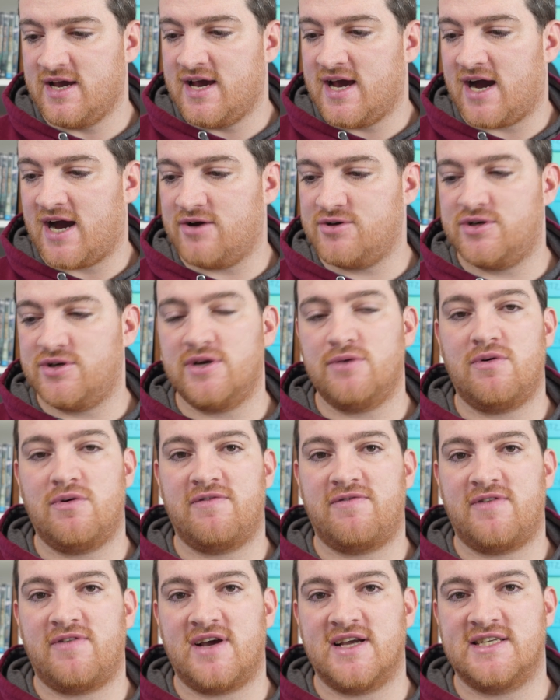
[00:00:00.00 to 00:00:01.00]
How do you know
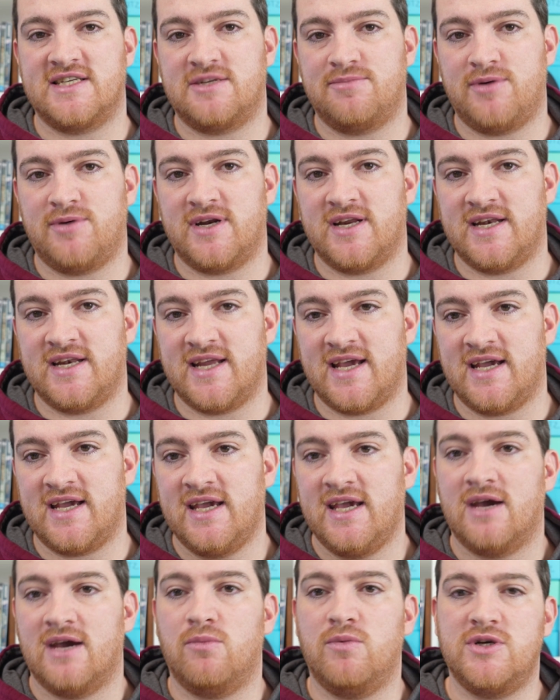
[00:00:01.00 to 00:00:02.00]
what flies to put in there?
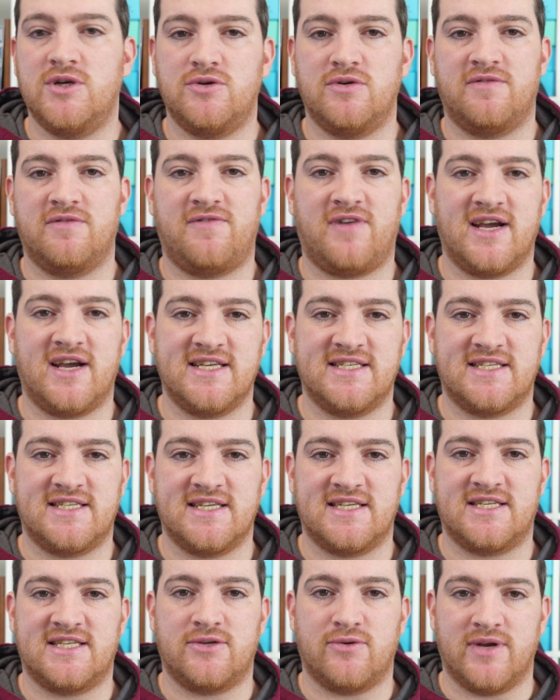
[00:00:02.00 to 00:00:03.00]
And would you advise
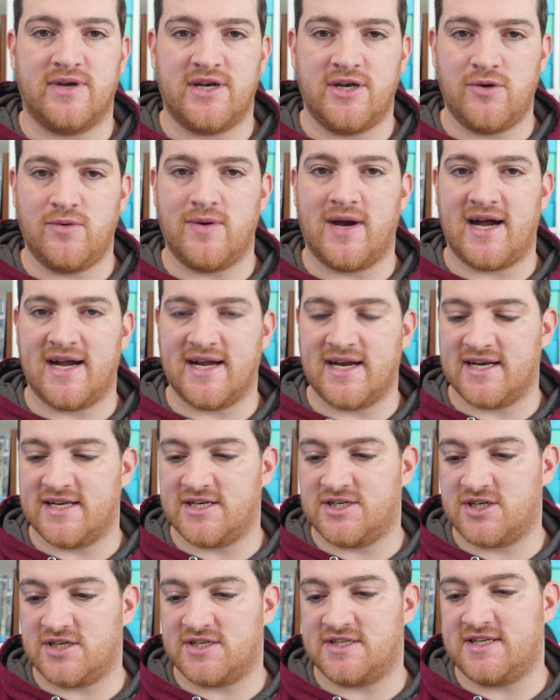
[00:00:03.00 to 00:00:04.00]
this to a new
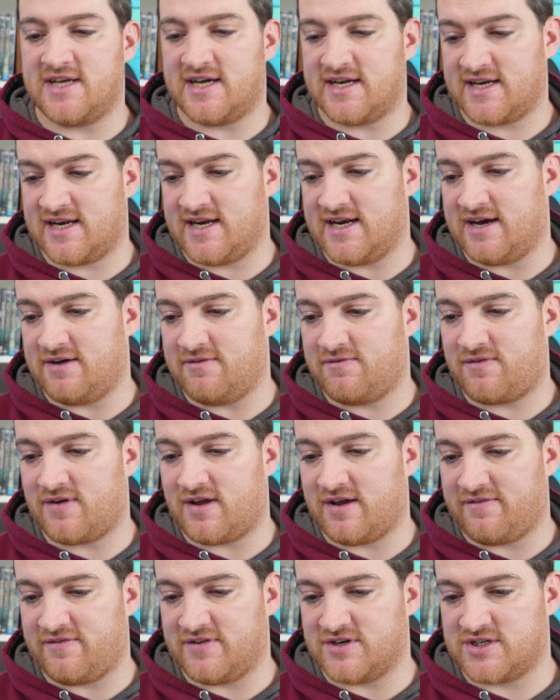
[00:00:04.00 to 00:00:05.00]
angler just starting out
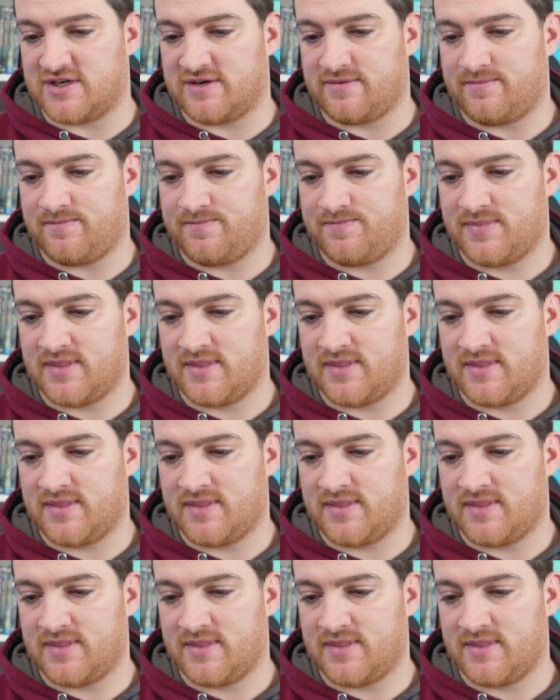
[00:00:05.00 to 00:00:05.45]
fly fishing?